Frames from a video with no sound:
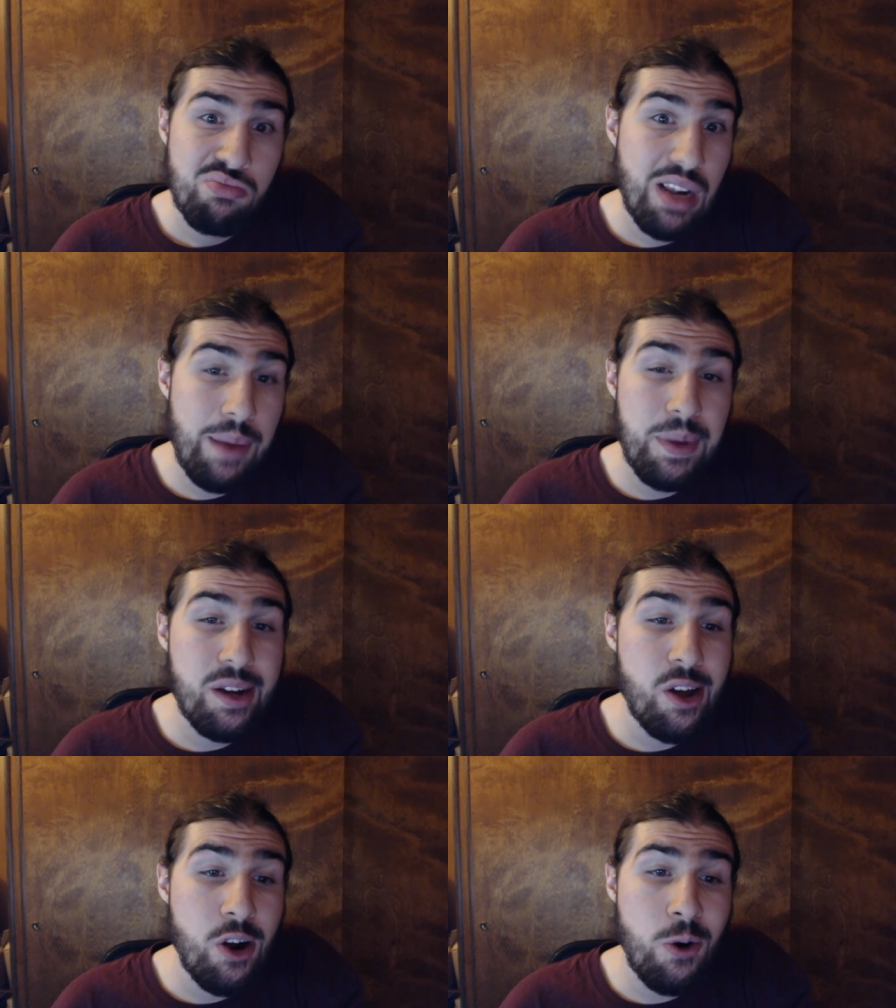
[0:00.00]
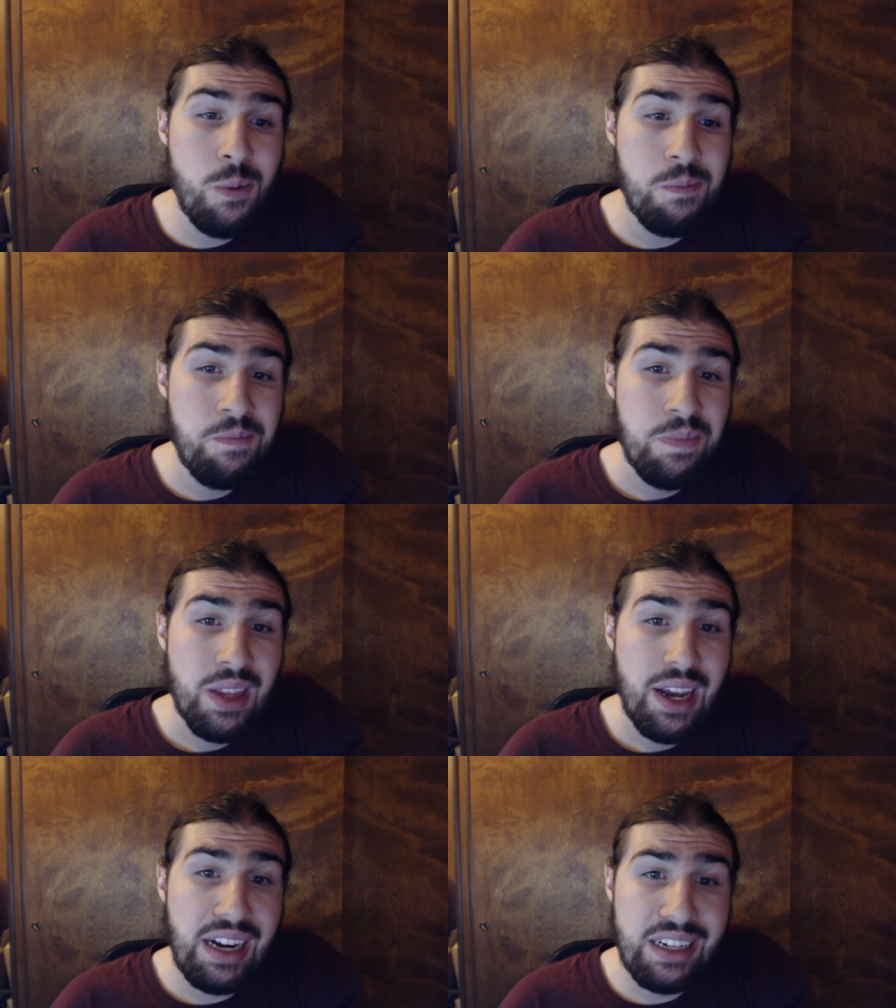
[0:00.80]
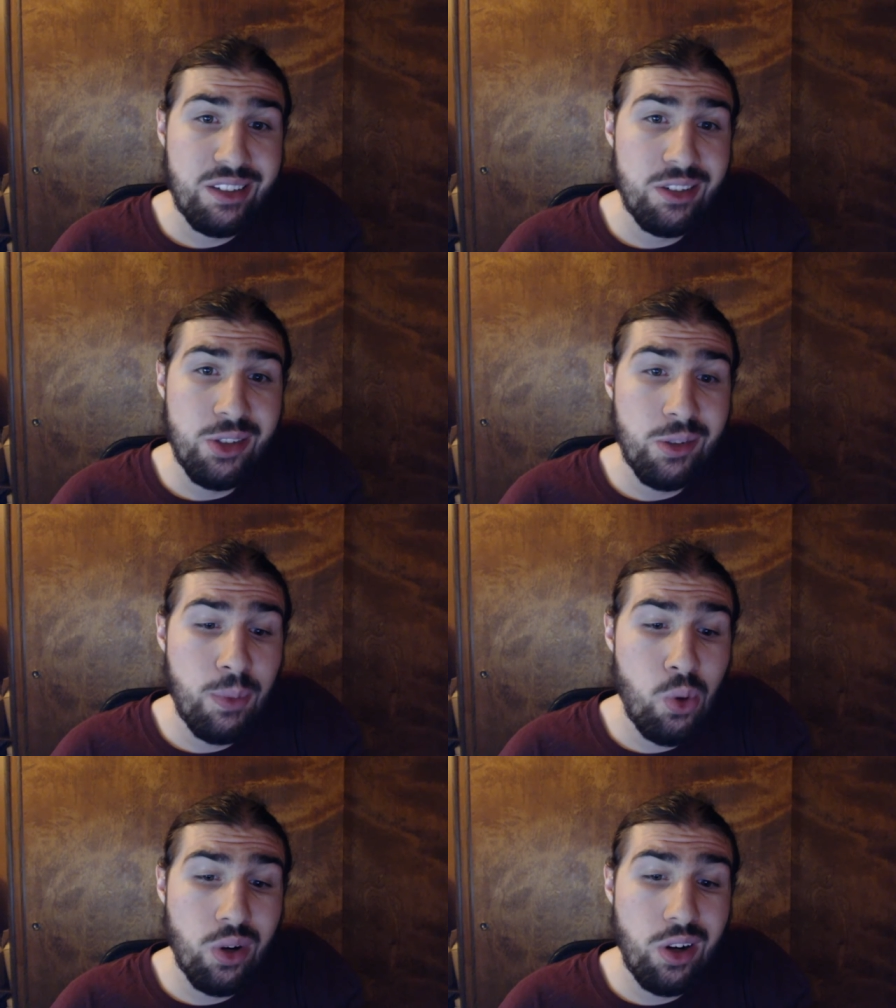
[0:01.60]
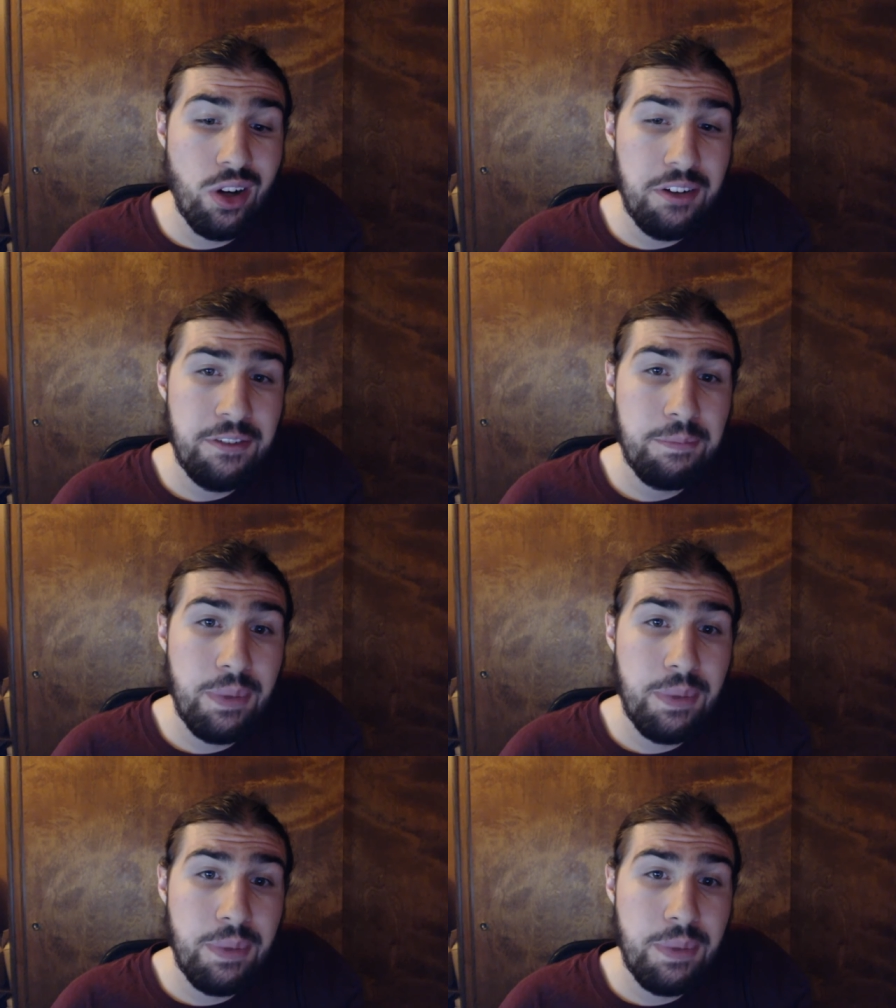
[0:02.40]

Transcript: let me know and I could turn more off,